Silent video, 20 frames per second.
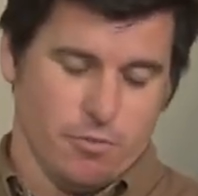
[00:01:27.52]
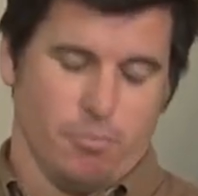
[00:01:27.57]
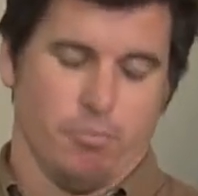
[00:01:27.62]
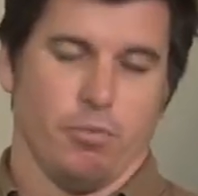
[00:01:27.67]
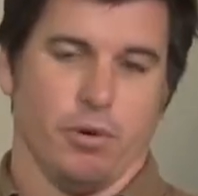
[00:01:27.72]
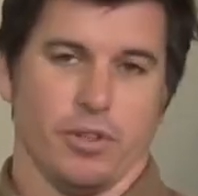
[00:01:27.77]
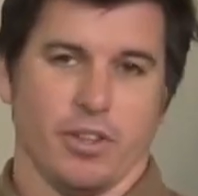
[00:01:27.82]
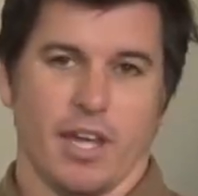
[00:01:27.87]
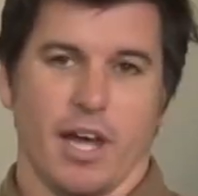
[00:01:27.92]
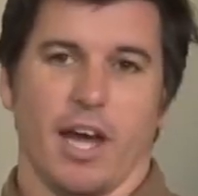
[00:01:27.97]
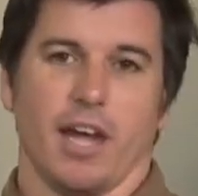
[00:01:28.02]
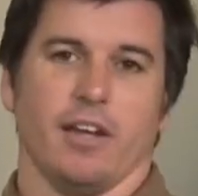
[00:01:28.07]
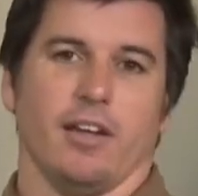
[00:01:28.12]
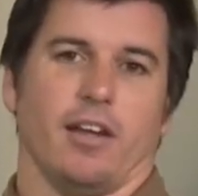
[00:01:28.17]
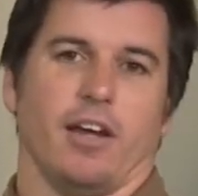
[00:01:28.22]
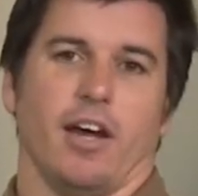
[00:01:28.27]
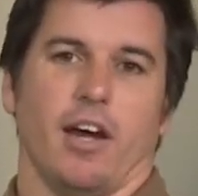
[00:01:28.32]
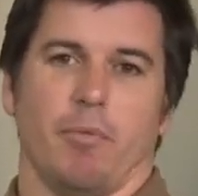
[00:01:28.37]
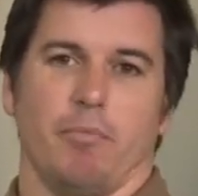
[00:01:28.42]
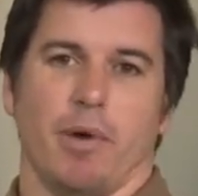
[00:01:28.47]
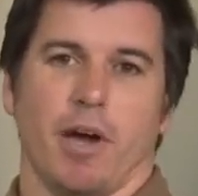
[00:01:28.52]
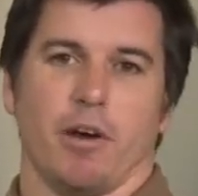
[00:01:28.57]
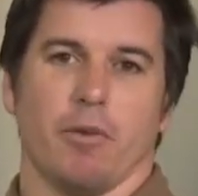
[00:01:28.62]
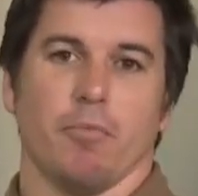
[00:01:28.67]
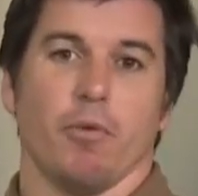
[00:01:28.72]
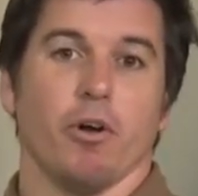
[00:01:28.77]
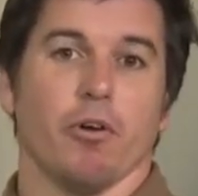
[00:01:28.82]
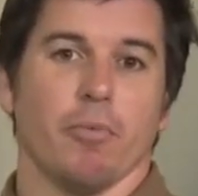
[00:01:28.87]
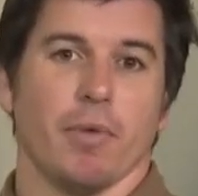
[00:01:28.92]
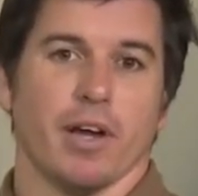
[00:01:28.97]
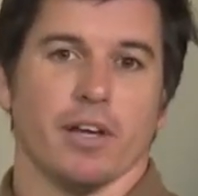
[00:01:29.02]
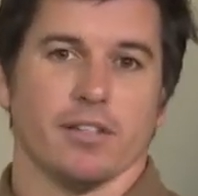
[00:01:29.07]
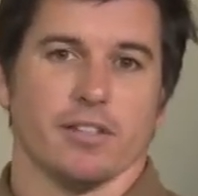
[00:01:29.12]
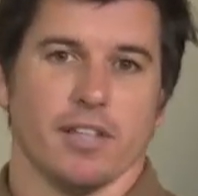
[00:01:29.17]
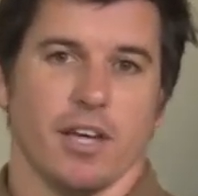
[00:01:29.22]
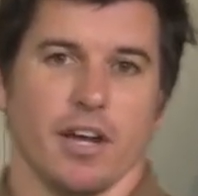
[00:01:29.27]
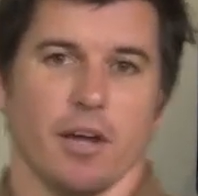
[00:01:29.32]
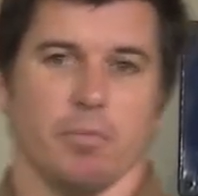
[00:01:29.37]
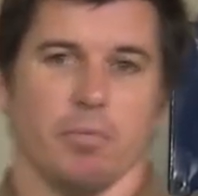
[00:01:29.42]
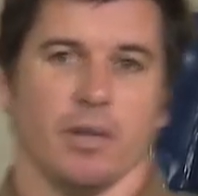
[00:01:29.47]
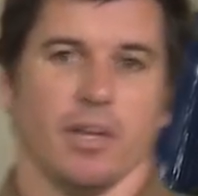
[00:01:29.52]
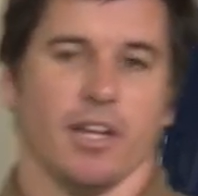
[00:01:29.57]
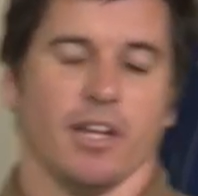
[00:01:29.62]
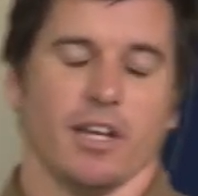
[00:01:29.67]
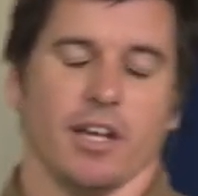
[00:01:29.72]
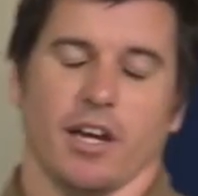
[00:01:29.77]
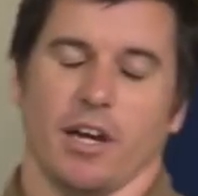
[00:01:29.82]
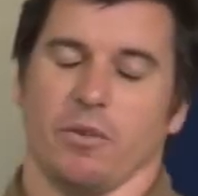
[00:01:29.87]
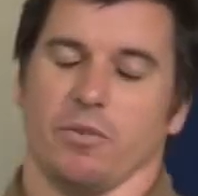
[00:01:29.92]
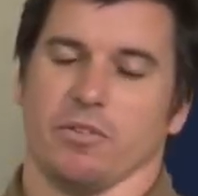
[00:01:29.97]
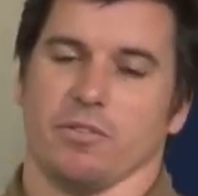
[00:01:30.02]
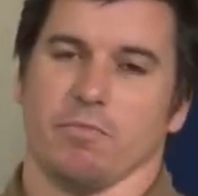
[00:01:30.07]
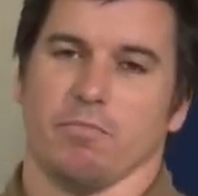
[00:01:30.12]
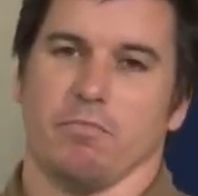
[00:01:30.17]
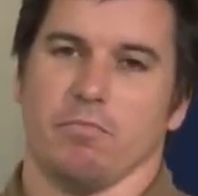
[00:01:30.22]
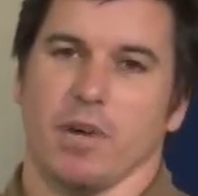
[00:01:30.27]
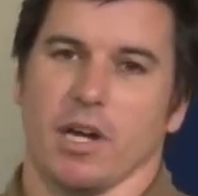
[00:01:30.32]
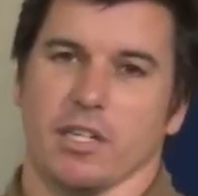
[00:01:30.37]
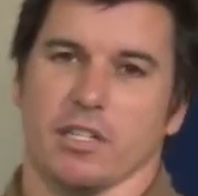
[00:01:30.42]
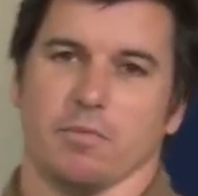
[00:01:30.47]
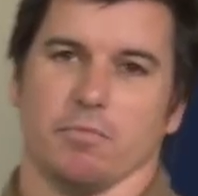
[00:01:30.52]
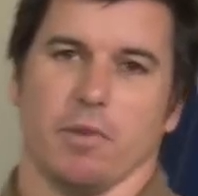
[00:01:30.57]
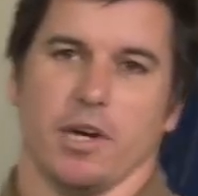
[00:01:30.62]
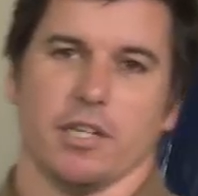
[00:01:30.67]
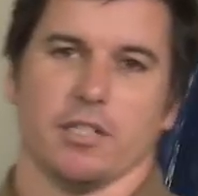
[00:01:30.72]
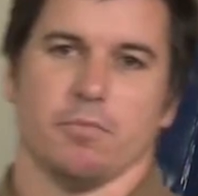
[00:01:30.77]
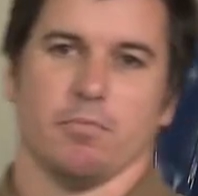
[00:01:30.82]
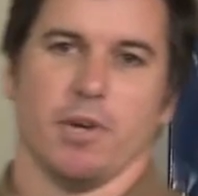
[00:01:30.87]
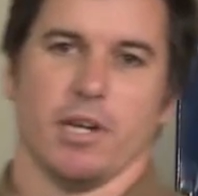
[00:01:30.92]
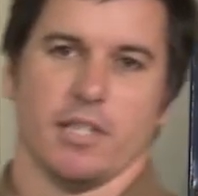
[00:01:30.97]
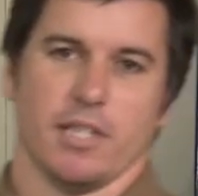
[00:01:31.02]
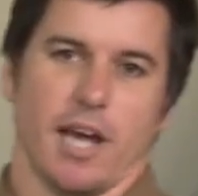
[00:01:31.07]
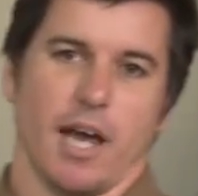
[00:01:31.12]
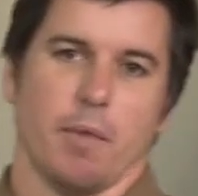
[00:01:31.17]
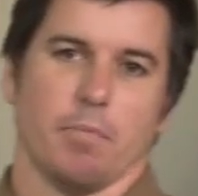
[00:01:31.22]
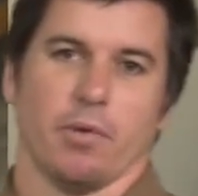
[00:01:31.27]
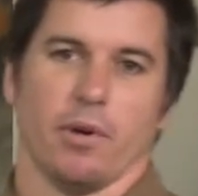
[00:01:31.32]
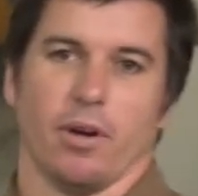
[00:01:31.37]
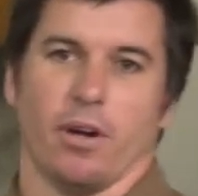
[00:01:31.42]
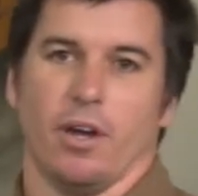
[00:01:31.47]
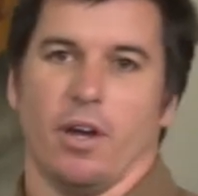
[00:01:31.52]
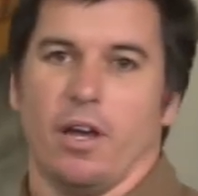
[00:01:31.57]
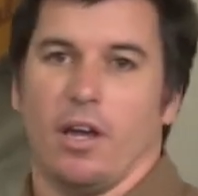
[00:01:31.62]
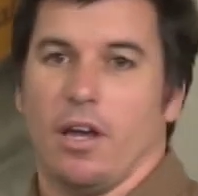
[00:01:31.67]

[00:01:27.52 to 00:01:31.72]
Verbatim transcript: put that uh, better motor mount setup in, and I was much, much, much happier.